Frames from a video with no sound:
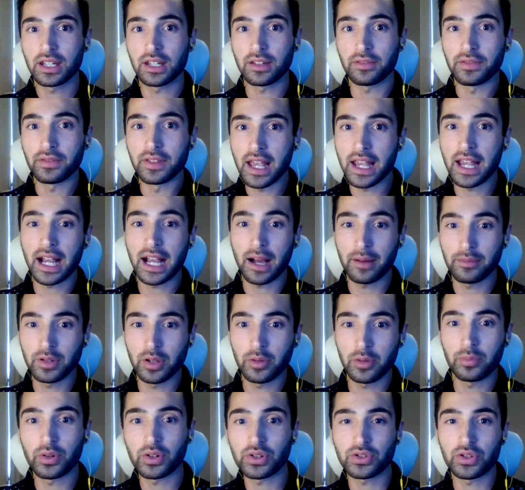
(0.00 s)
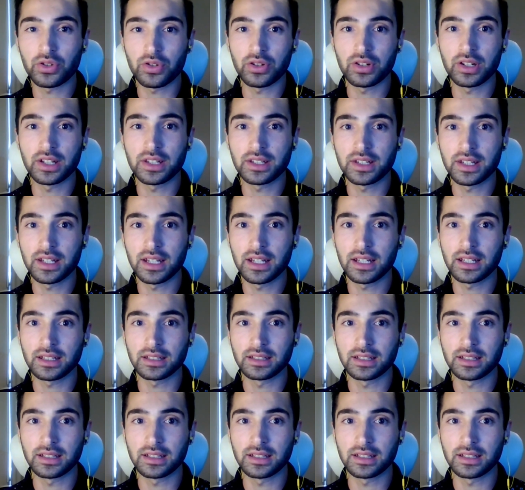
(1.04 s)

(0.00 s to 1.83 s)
if they have the opportunity,